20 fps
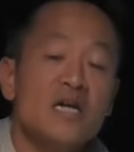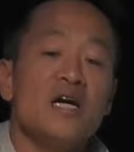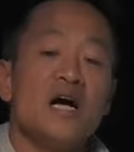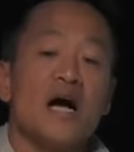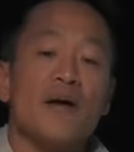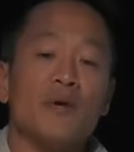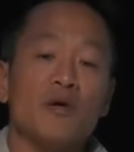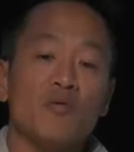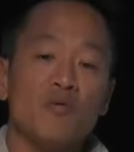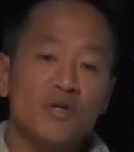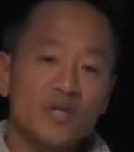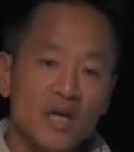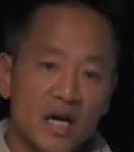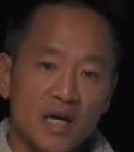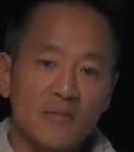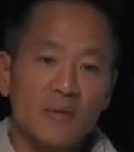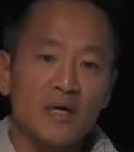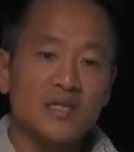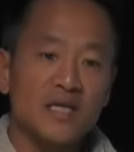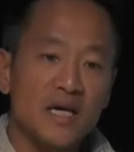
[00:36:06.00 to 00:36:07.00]
I mean, we're talking
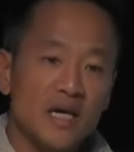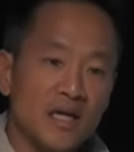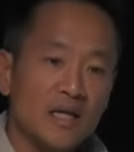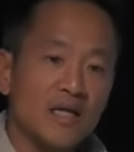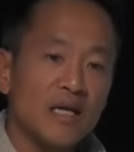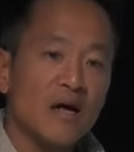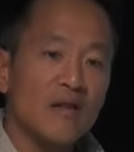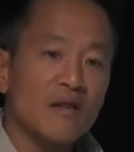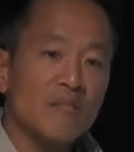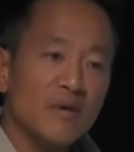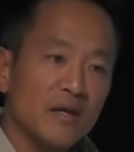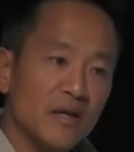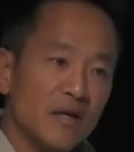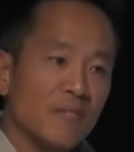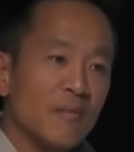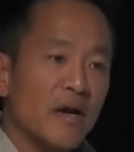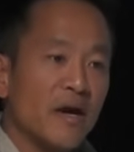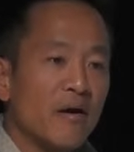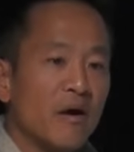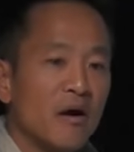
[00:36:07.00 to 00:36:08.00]
about taking down the
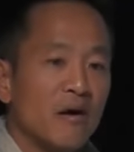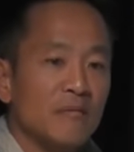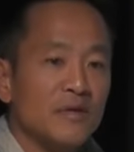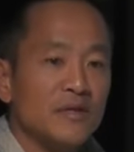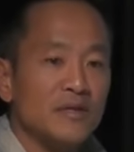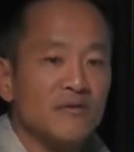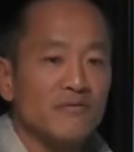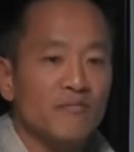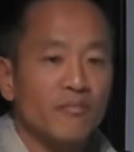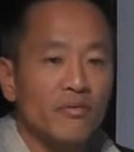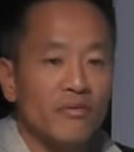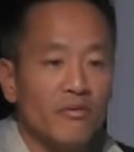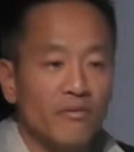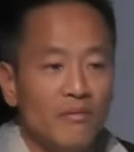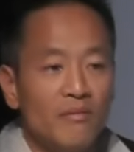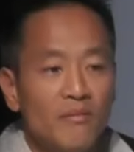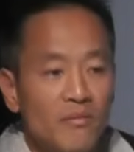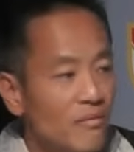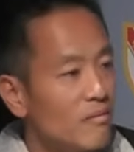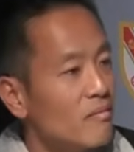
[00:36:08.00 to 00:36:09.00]
million-man armies of, per
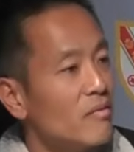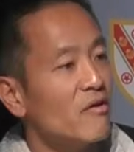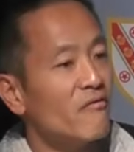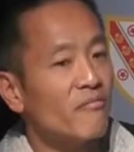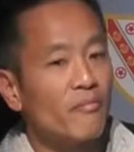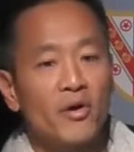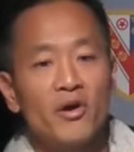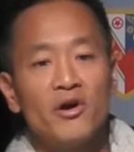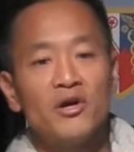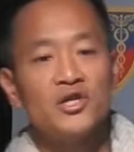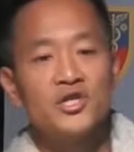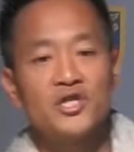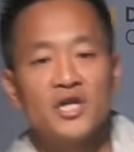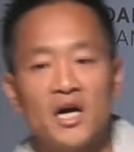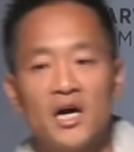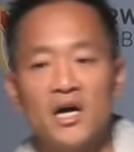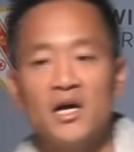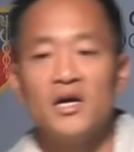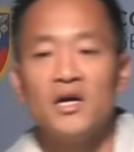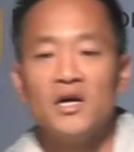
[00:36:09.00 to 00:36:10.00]
of,
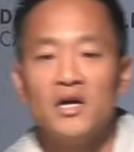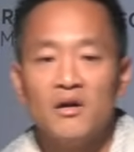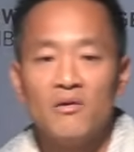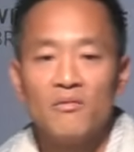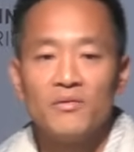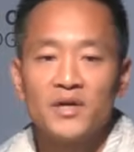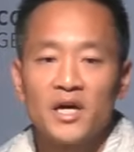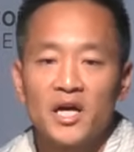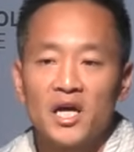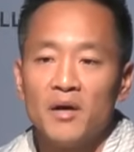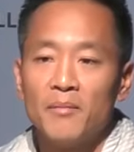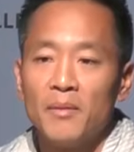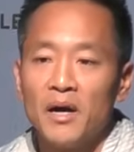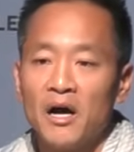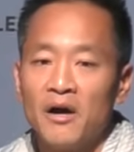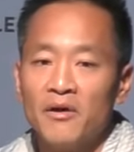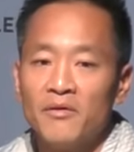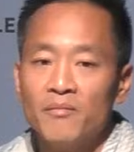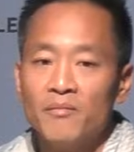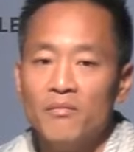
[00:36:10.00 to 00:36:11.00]
Persia. We're talking
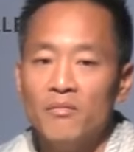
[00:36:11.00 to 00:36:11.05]
about